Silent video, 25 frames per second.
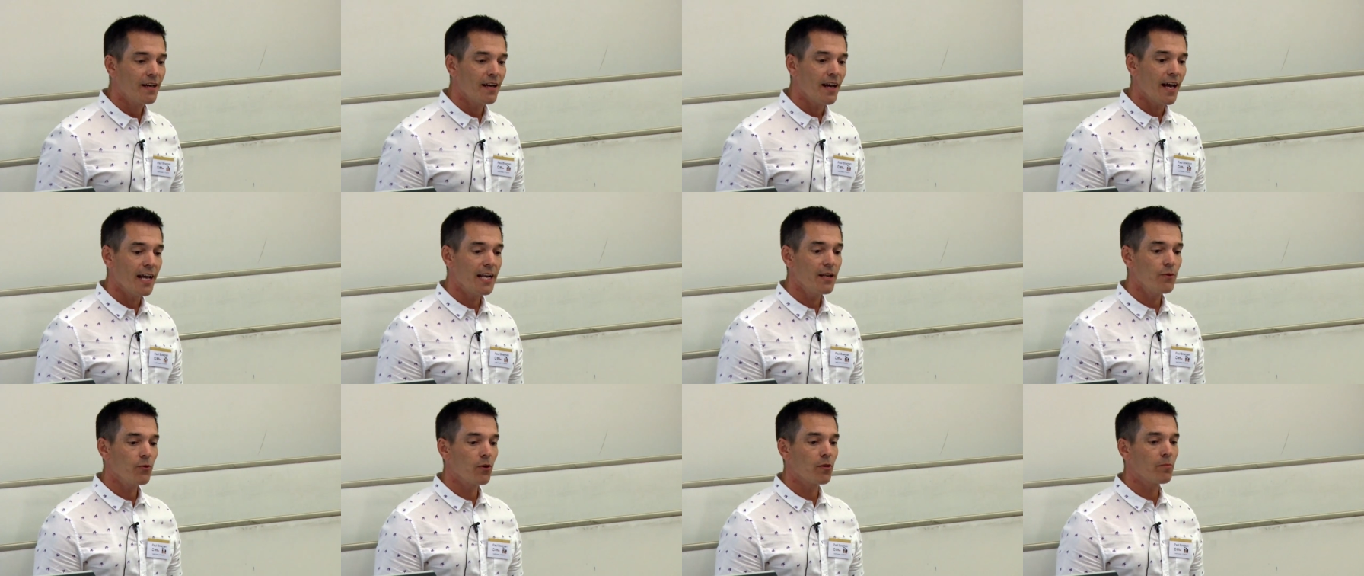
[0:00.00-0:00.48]

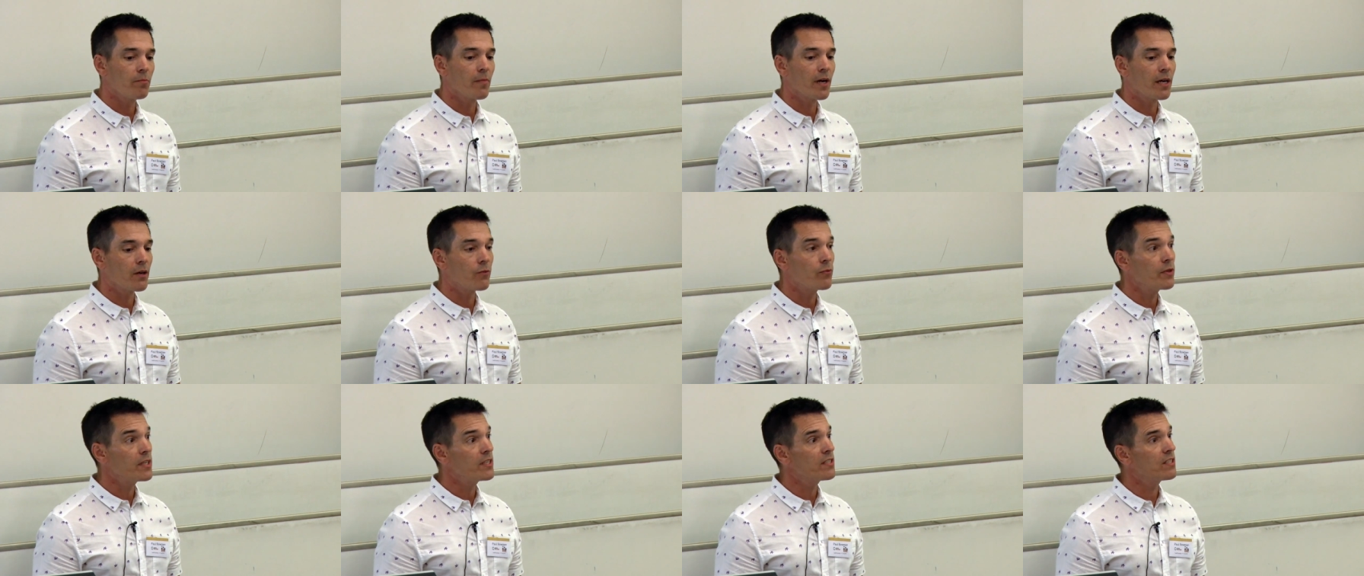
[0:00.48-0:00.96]
anyone
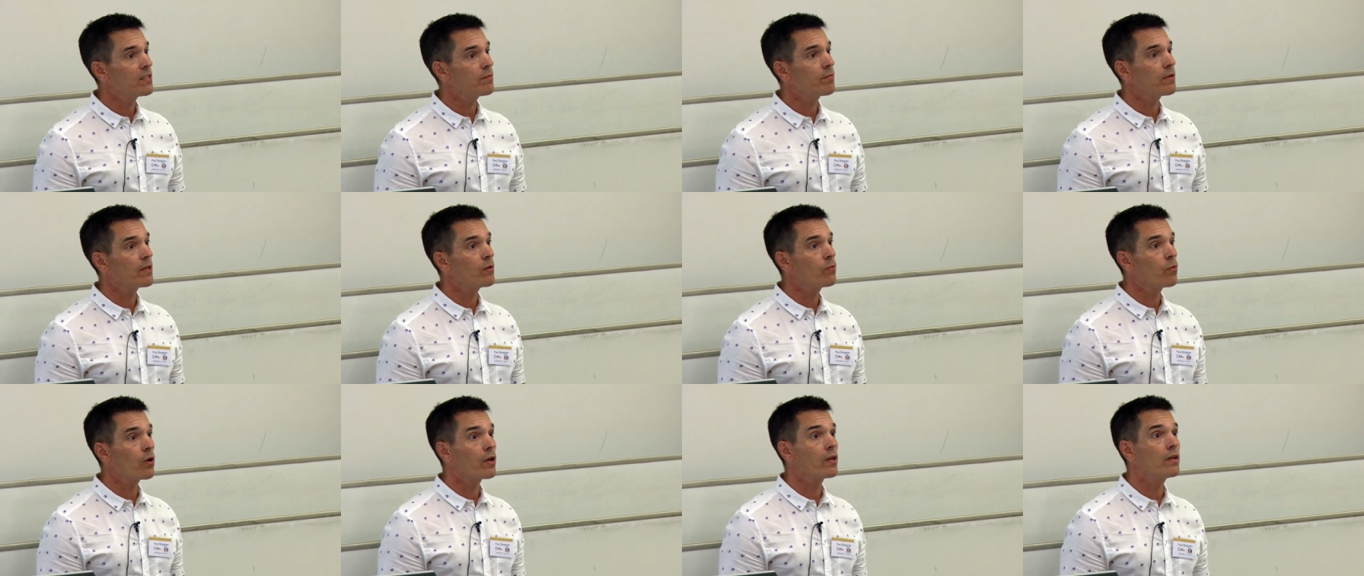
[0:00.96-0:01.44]
might
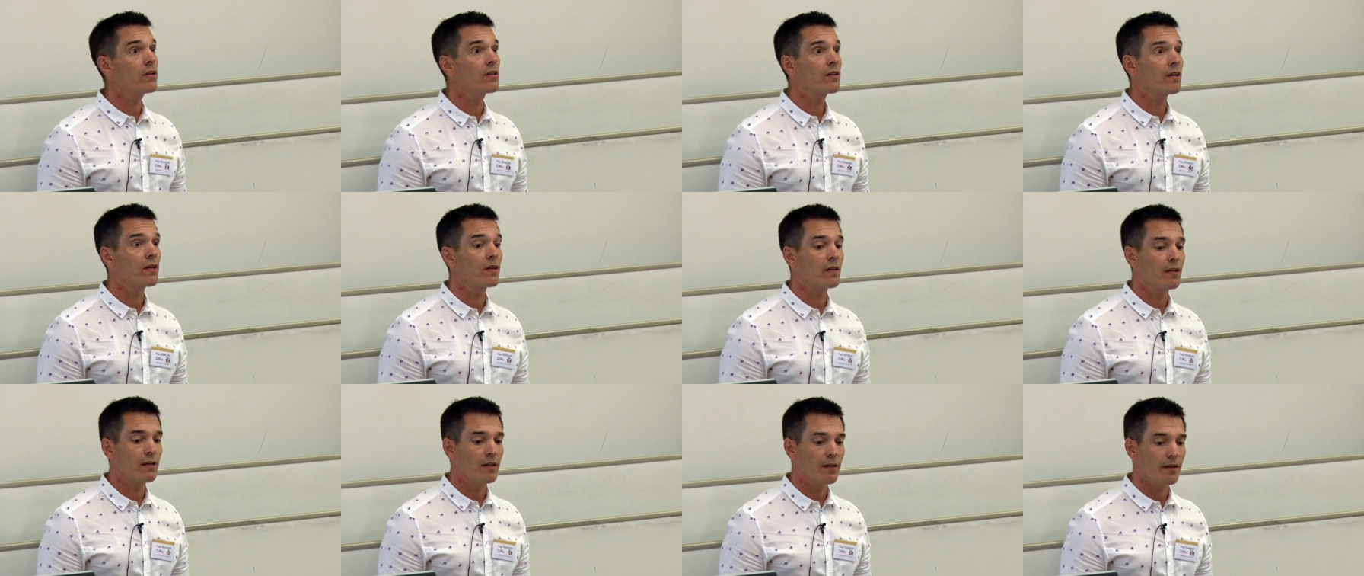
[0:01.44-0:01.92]
reasonably
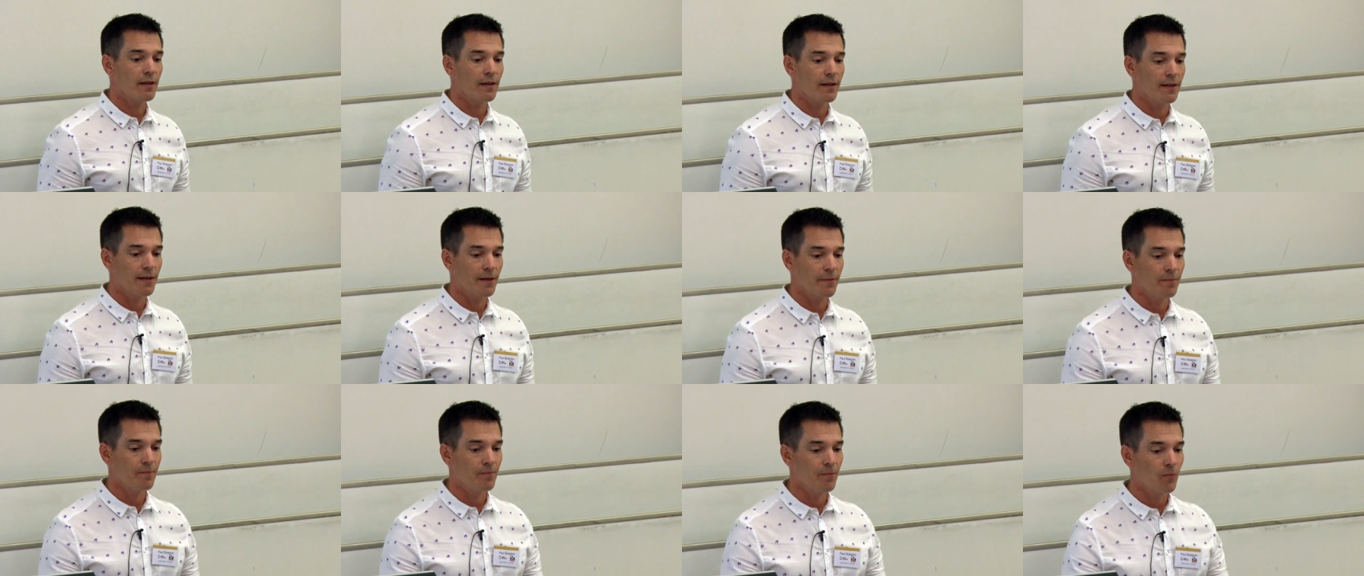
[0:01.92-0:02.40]
wonder
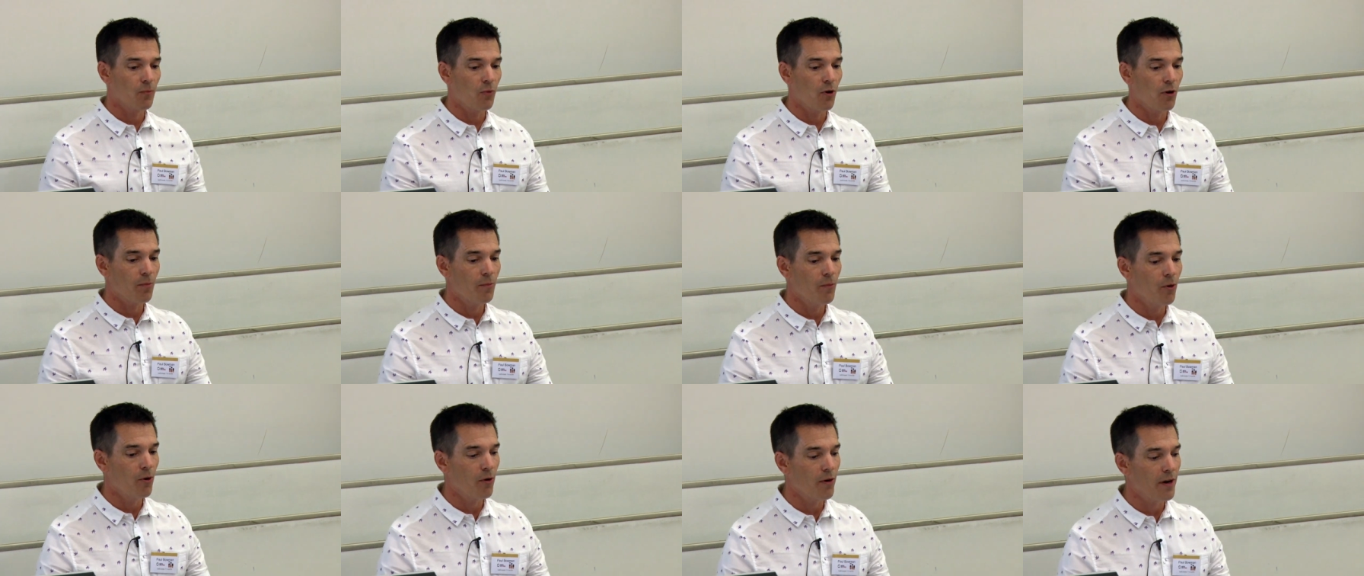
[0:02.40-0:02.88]
um,
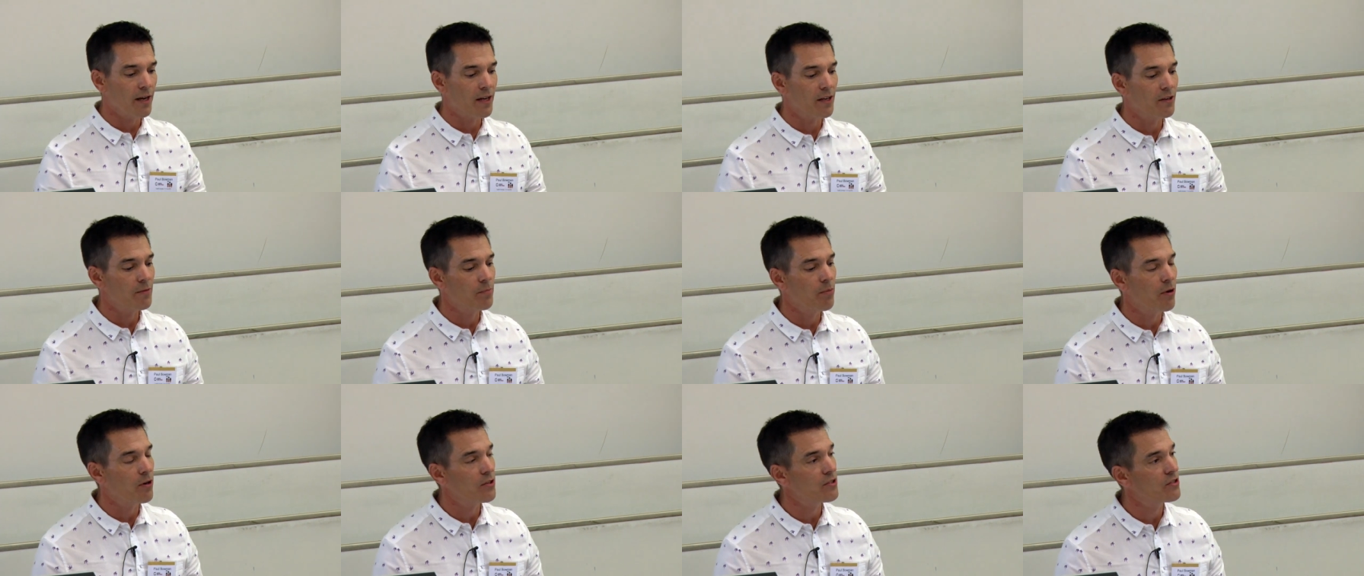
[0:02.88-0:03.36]
what more I
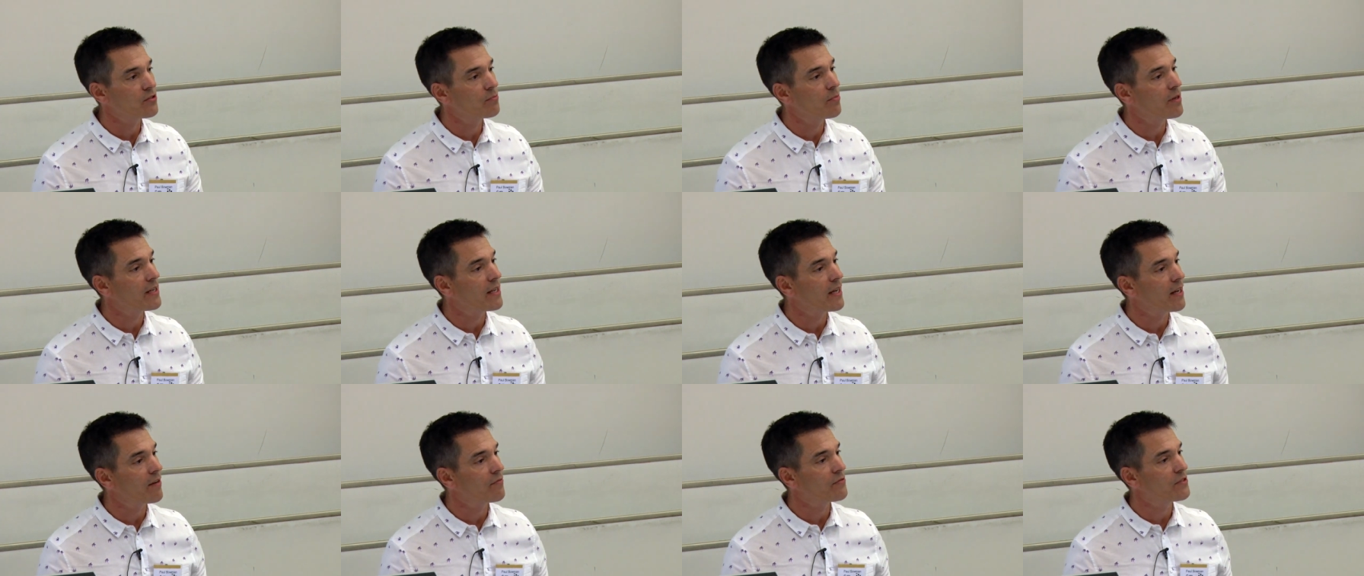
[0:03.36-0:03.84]
could
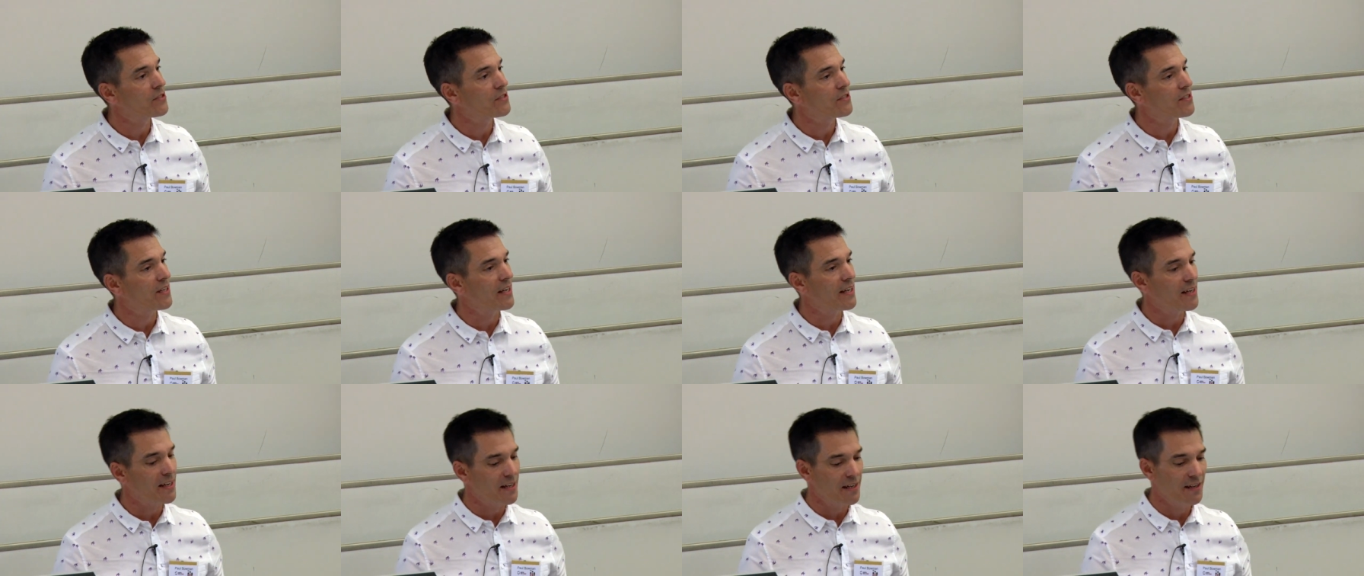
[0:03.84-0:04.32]
possibly have to
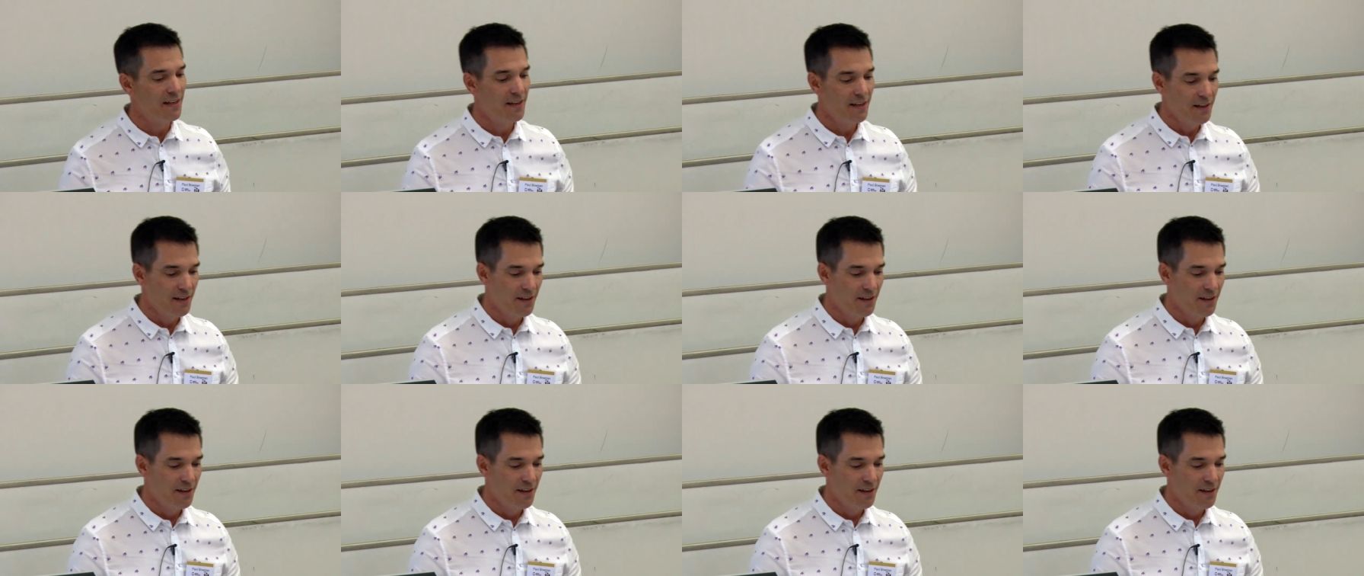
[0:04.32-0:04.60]
say